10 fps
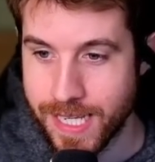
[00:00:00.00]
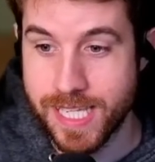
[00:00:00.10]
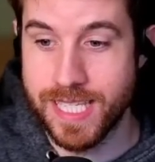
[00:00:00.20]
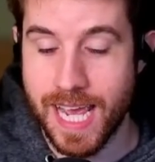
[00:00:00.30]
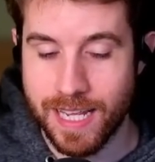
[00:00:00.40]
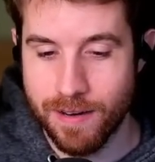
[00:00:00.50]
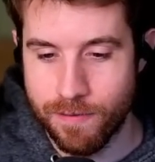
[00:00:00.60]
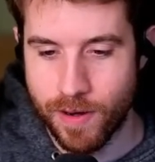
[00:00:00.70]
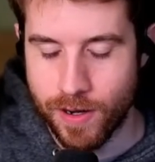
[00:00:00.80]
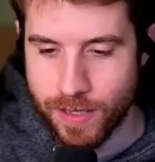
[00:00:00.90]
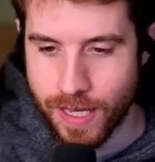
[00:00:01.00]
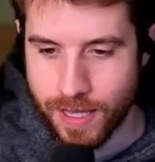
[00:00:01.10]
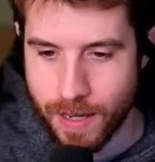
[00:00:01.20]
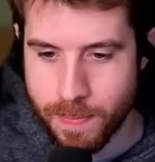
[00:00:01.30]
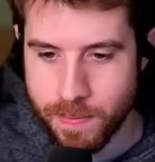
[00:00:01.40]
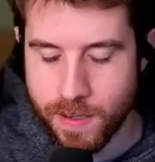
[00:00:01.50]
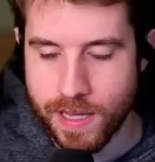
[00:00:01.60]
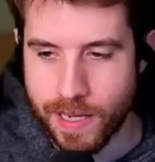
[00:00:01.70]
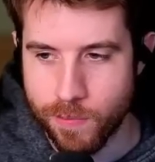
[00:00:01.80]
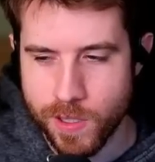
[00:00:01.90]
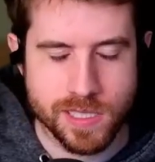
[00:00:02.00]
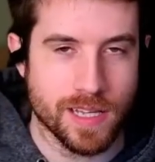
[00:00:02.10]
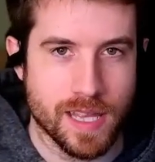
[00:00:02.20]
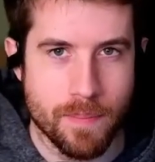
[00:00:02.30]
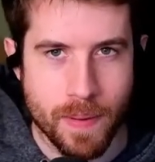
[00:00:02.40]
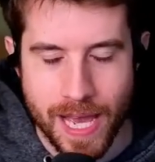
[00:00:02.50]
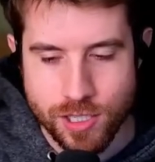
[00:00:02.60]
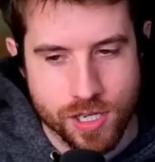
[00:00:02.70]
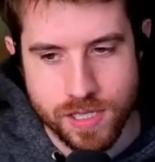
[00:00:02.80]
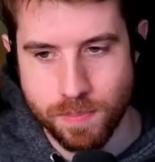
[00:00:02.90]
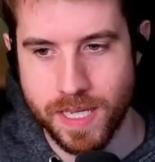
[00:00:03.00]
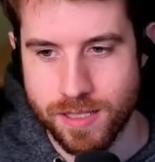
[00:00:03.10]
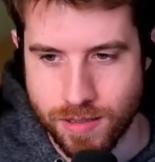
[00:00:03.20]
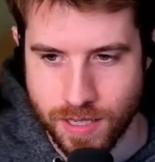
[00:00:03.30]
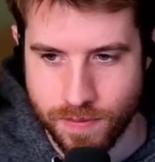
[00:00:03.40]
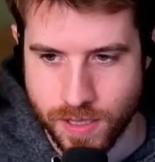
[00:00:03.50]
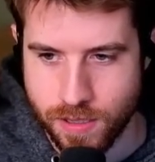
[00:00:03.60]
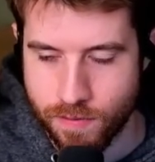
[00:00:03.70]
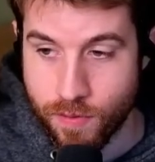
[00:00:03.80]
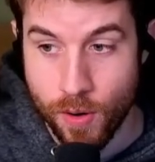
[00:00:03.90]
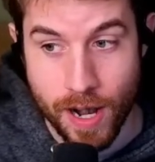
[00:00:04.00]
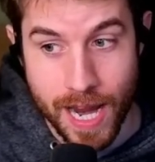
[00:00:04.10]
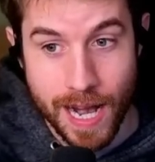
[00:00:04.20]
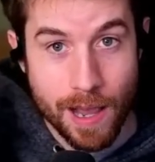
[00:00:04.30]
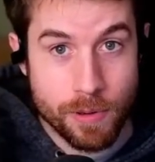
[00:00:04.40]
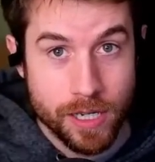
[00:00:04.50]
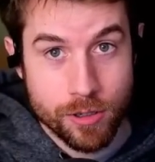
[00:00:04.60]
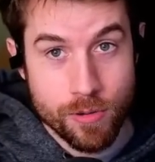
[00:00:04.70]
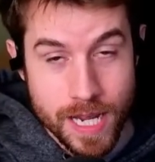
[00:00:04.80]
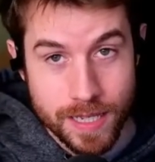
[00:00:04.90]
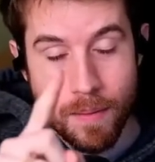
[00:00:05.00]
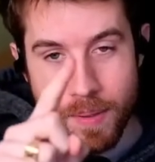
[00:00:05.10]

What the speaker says: Second of all, a lot of people are like, well, it's not that bad. She just plays herself on turn 4, and I would agree.